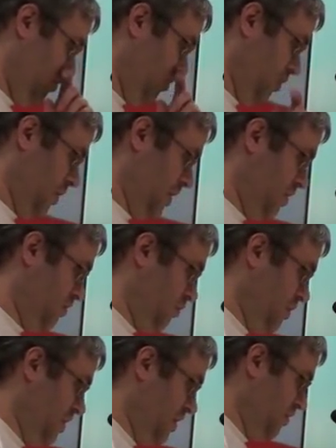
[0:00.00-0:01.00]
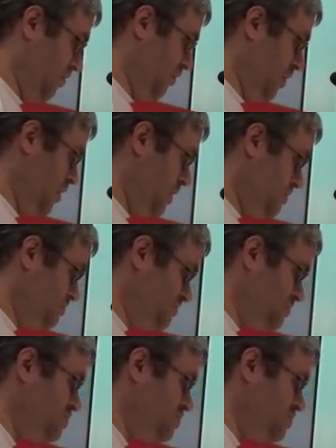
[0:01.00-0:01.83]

So I guess we can get started.